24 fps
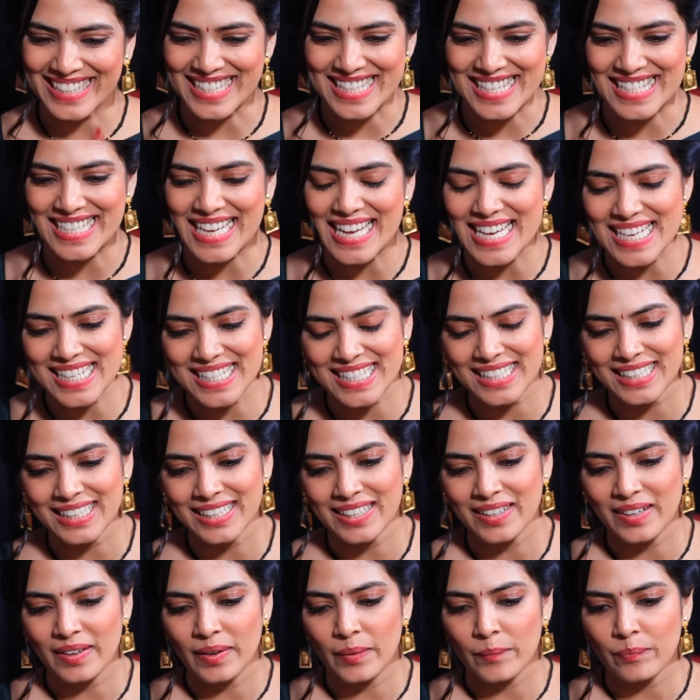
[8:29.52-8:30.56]
concise.
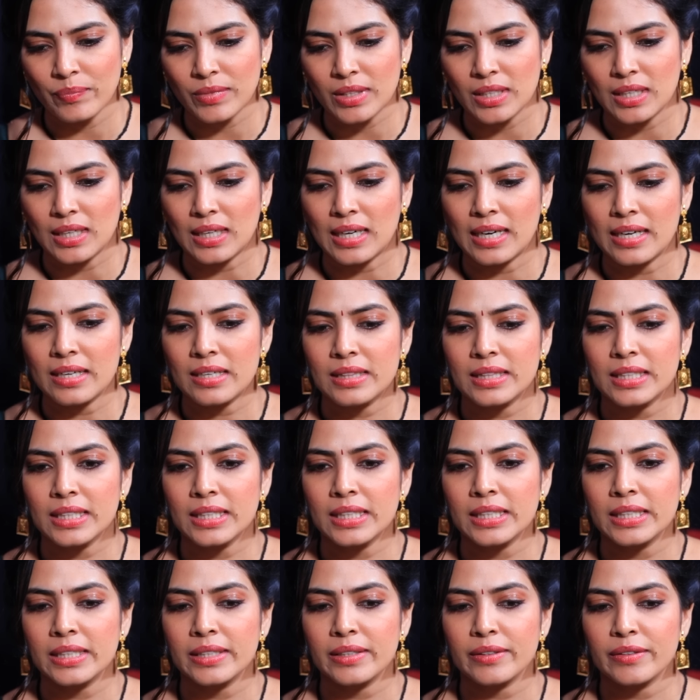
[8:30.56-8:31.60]
Okay.
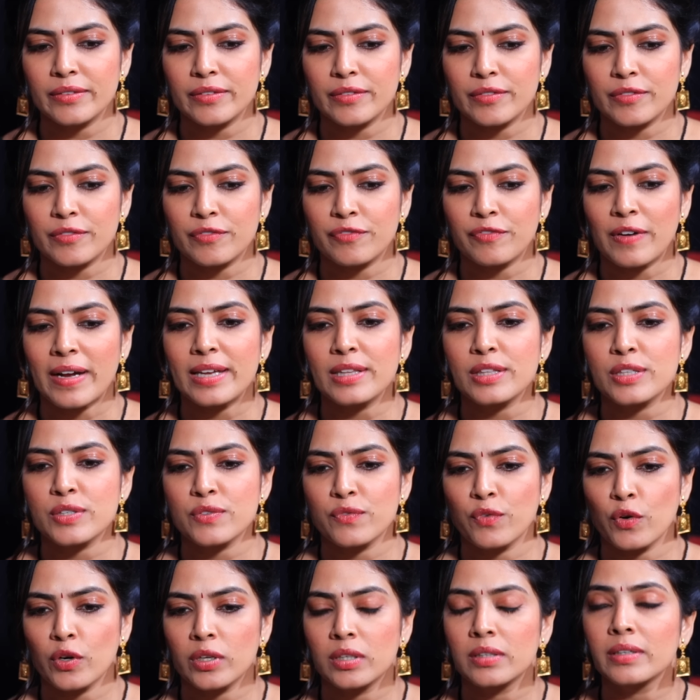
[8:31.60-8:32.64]
Aarti fights
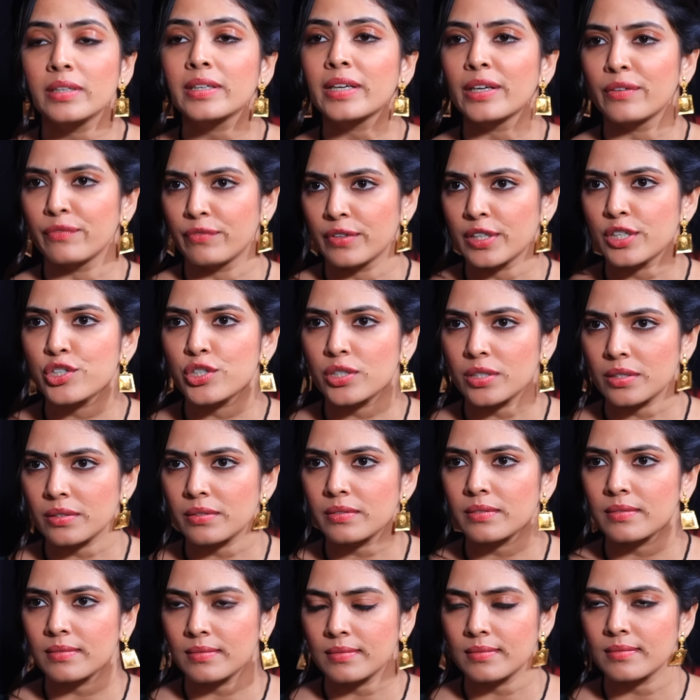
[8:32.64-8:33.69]
for her conviction,
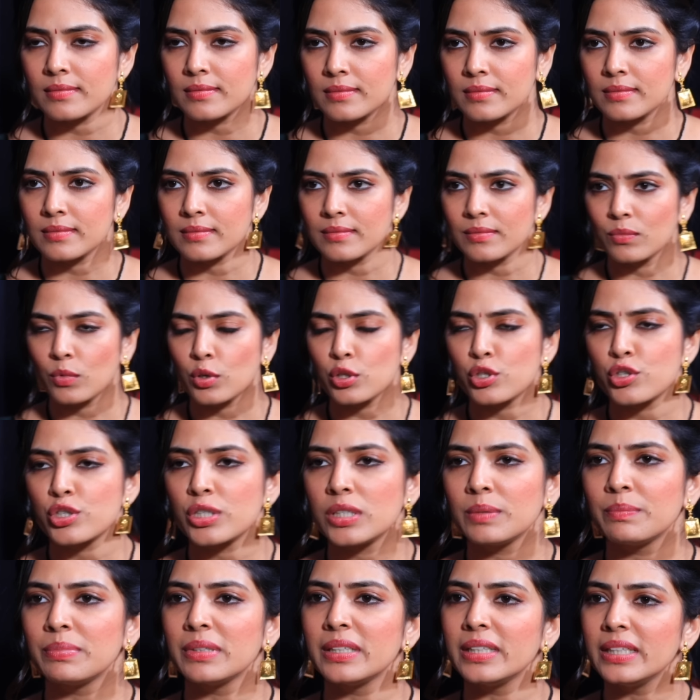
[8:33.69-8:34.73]
what
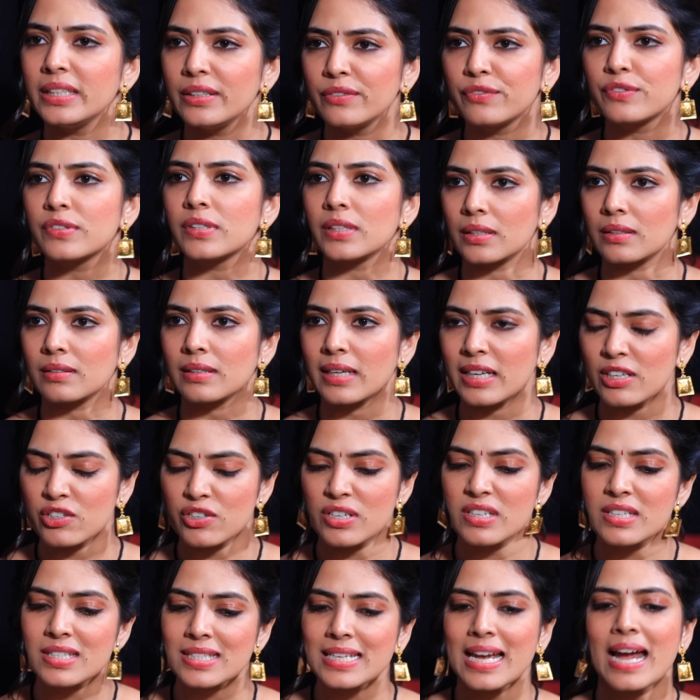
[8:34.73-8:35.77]
she believes in, and
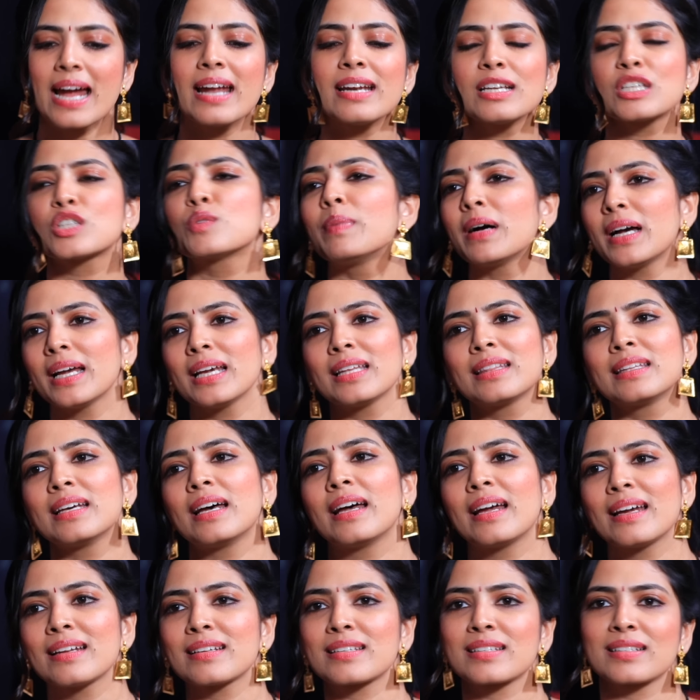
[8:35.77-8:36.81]
she stands by
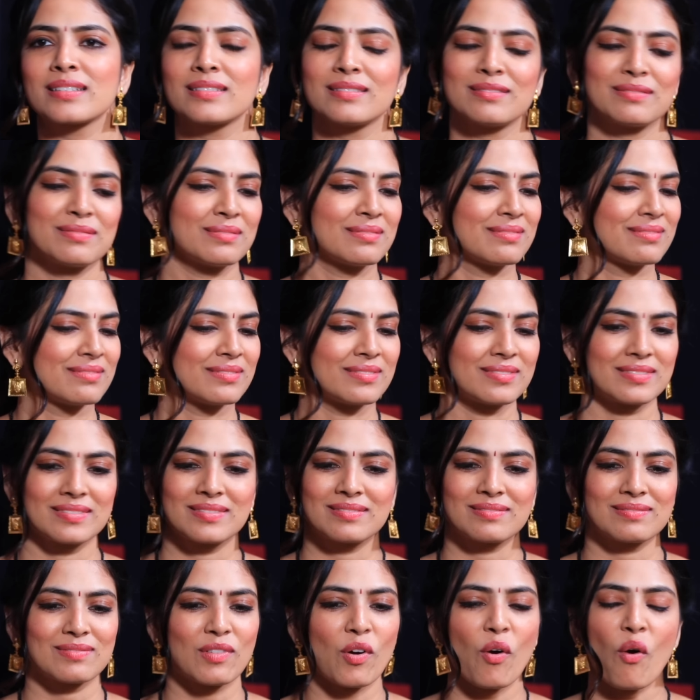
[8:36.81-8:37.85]
that
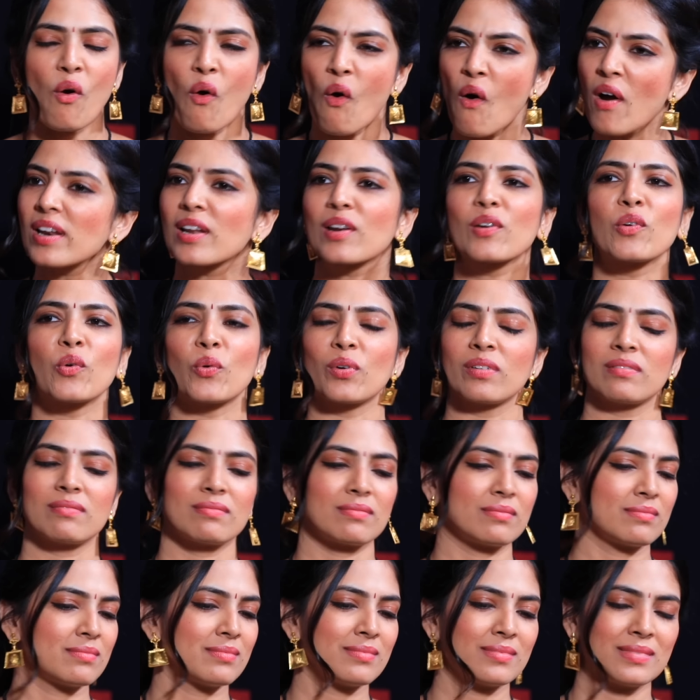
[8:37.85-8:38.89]
all alone.
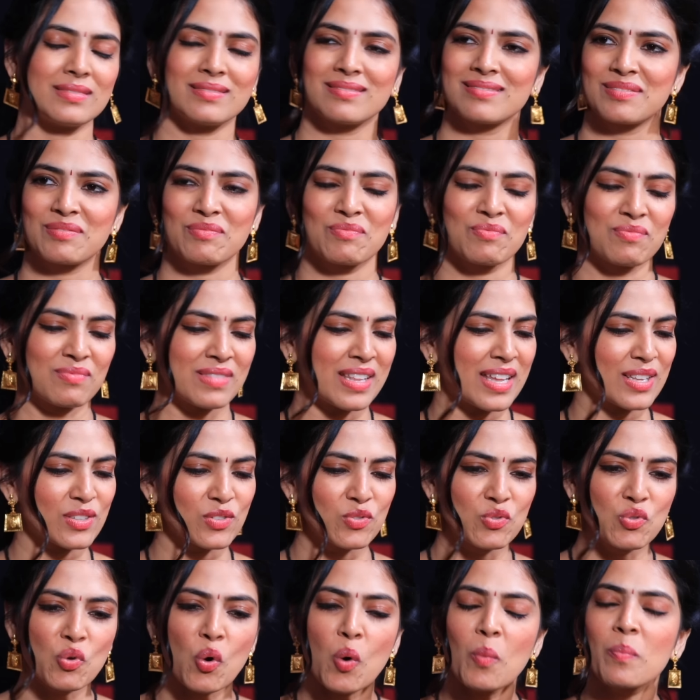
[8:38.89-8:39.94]
Okay. There's
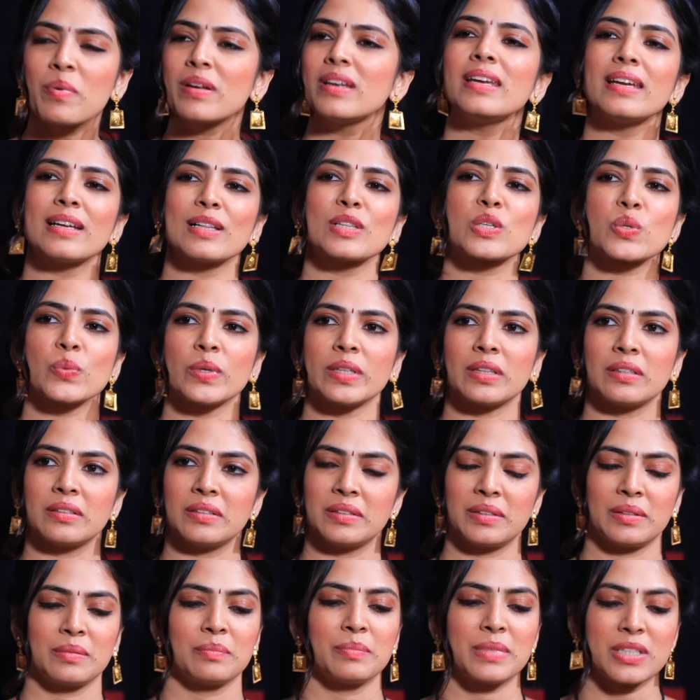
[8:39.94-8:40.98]
nobody else with
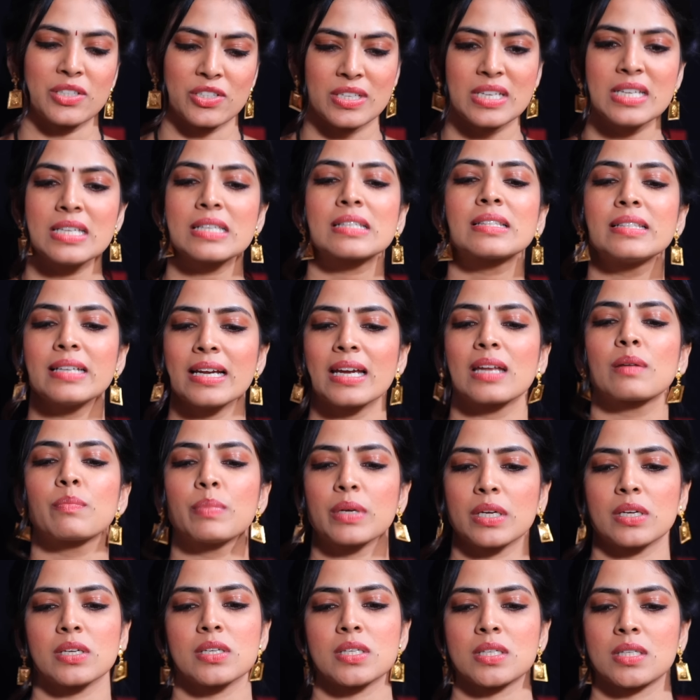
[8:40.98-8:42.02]
her, but she is there
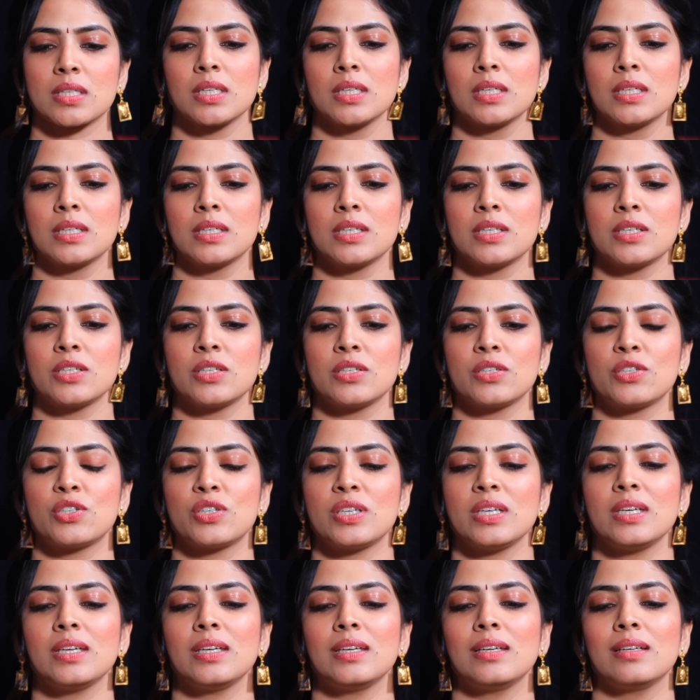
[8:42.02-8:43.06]
because
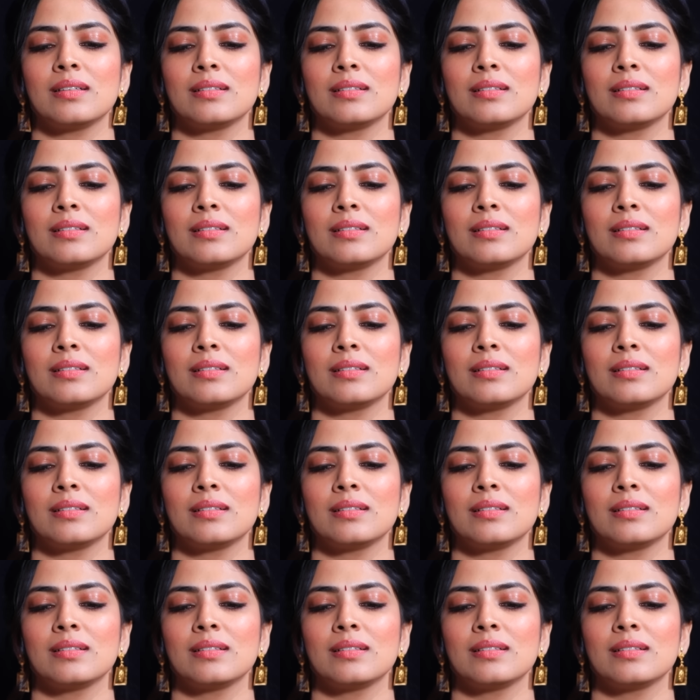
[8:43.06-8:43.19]
she